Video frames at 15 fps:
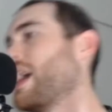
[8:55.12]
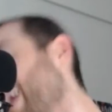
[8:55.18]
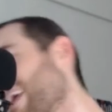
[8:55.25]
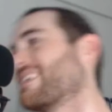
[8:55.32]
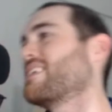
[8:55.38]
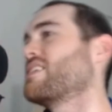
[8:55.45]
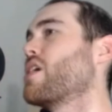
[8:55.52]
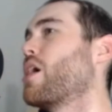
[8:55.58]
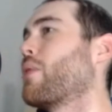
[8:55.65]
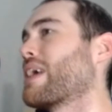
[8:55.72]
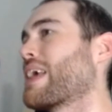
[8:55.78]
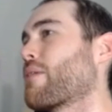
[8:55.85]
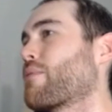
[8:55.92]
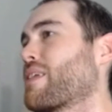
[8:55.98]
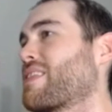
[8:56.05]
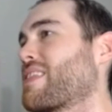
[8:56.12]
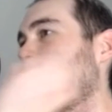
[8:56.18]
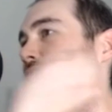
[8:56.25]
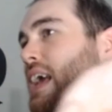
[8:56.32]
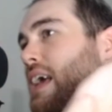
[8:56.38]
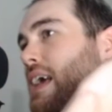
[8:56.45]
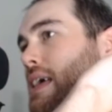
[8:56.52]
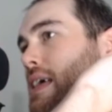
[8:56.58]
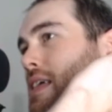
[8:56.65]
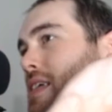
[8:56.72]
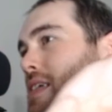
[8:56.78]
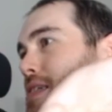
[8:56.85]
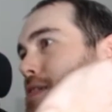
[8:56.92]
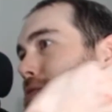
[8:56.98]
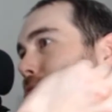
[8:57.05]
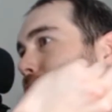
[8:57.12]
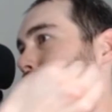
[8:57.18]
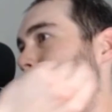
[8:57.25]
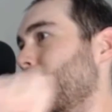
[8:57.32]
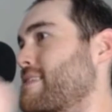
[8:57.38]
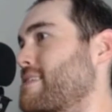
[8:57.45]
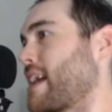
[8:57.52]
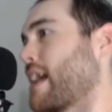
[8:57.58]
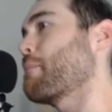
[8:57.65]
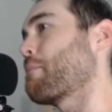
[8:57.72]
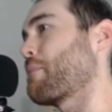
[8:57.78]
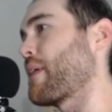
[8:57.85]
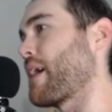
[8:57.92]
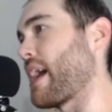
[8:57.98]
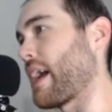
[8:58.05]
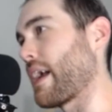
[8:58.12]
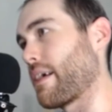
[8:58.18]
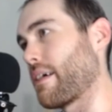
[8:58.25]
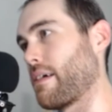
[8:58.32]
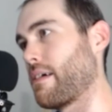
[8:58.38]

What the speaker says: Isn't knowing everything the same thing?